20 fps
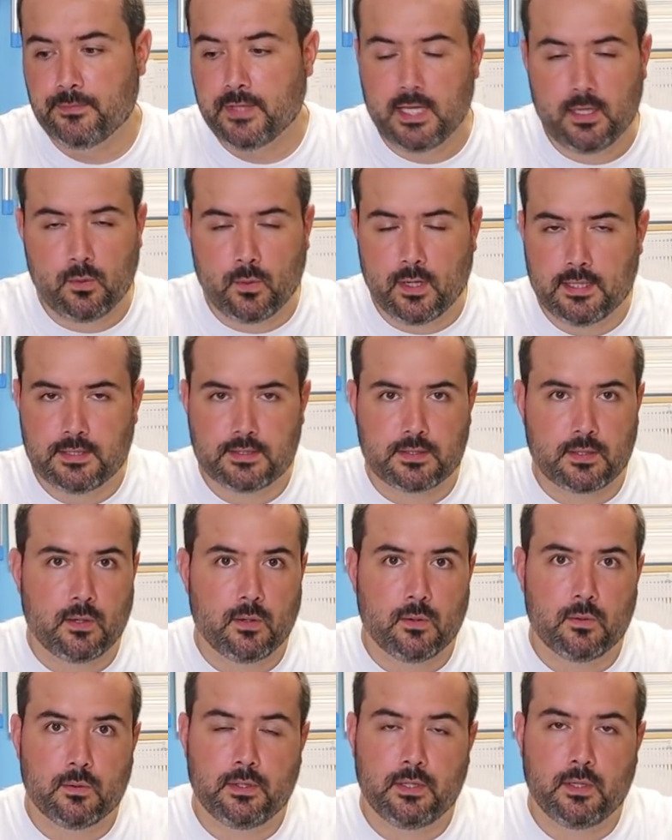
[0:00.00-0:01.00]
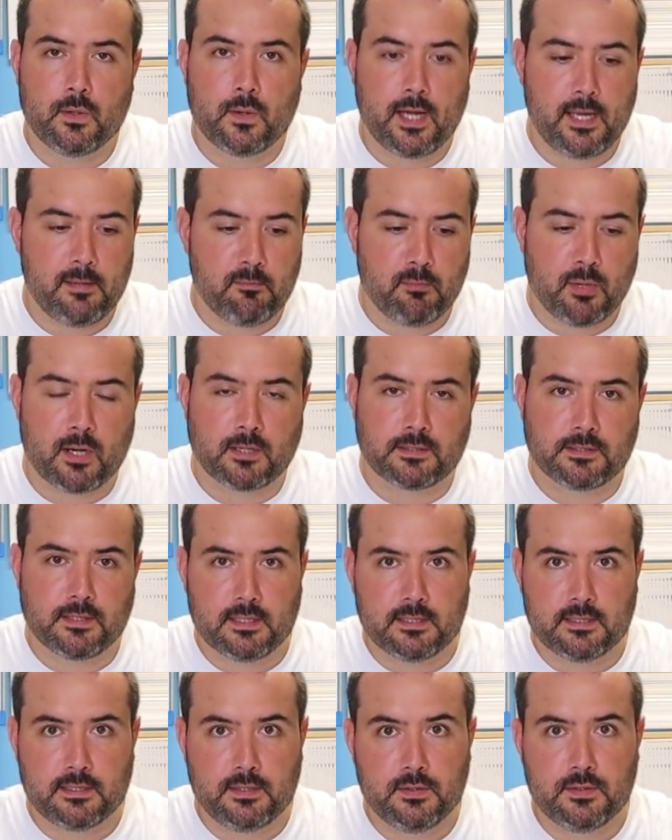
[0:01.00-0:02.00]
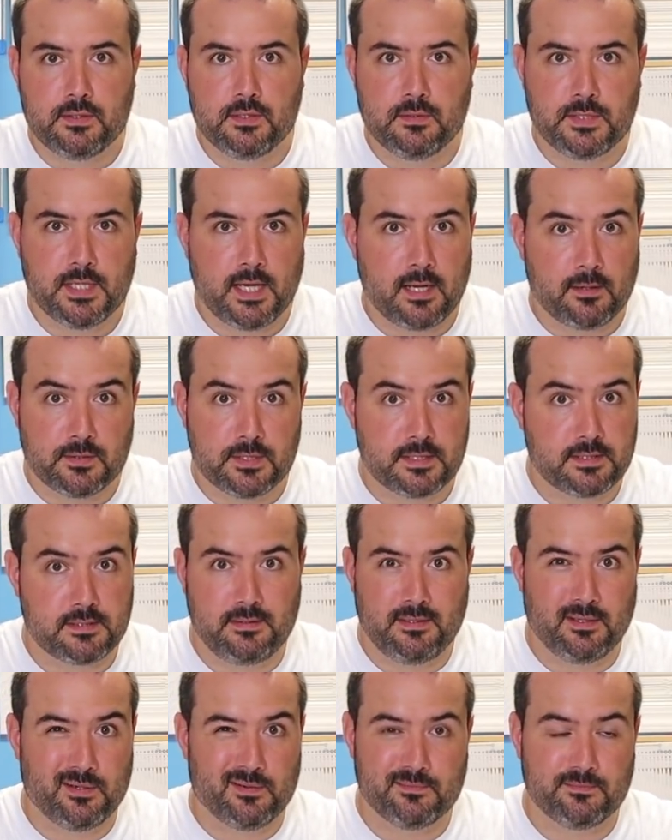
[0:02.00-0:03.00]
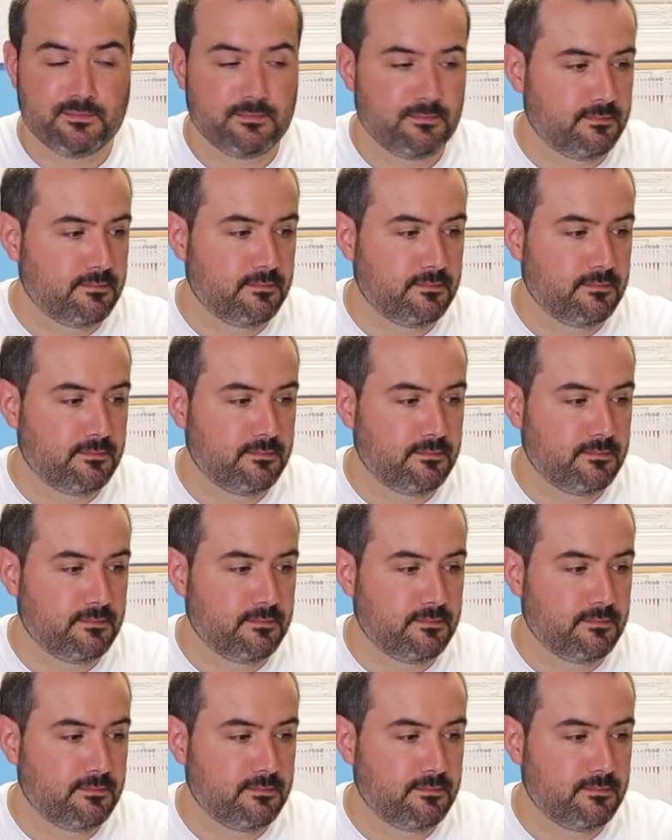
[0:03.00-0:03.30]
anyway, so you know, I embarked on the YouTube channel just, you know,